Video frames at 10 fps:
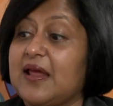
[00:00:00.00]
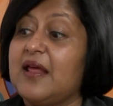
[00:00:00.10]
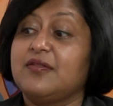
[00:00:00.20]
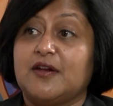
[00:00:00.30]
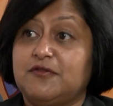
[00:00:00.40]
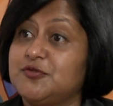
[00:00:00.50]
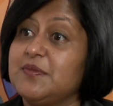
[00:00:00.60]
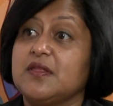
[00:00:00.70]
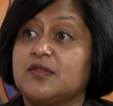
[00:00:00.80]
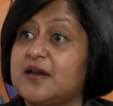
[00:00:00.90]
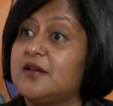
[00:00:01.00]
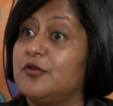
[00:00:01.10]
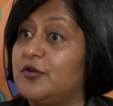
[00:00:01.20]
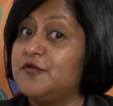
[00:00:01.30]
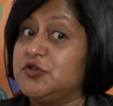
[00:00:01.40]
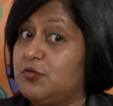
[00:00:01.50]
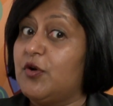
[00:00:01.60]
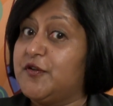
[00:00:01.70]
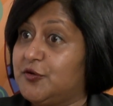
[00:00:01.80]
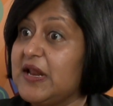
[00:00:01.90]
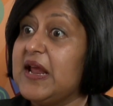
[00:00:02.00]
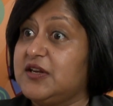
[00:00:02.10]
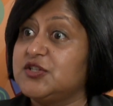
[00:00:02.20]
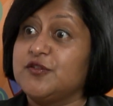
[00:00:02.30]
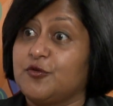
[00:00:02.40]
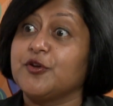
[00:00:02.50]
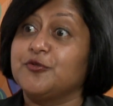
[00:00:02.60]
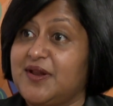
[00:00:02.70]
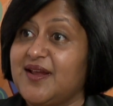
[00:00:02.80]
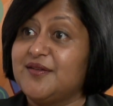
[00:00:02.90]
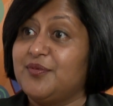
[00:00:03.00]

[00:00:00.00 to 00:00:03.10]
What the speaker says: And I said, which means that, you know, if she wants to date, she's going to date,